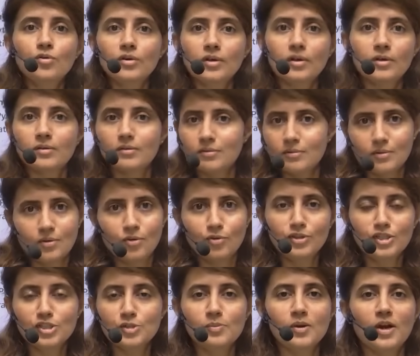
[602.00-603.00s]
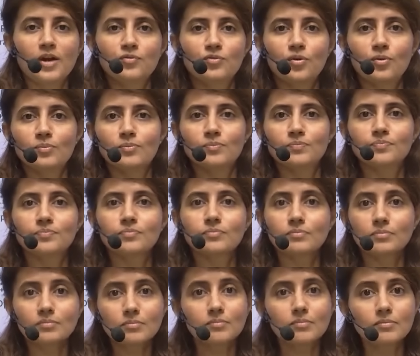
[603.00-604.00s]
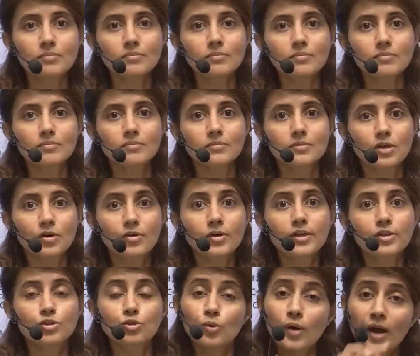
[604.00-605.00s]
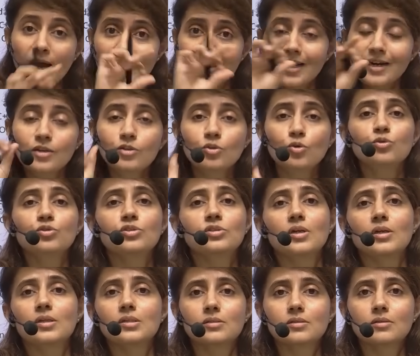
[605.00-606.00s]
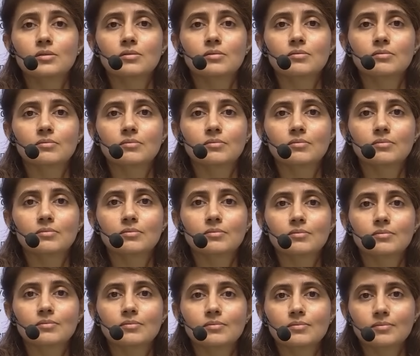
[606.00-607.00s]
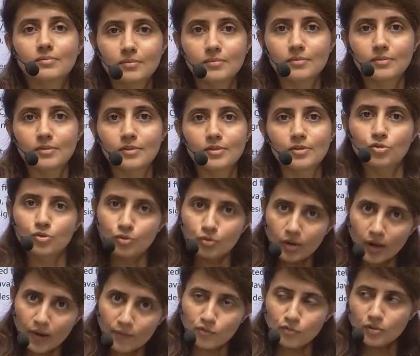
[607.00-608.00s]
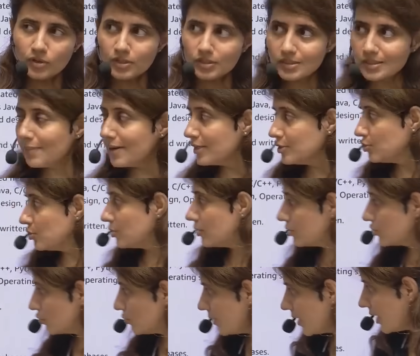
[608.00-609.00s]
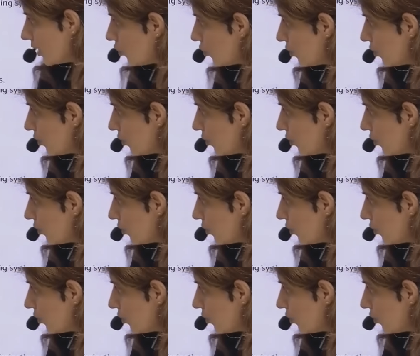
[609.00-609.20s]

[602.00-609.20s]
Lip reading: coder on this platform. Okay, so highlight those skills. So you have to customize your resume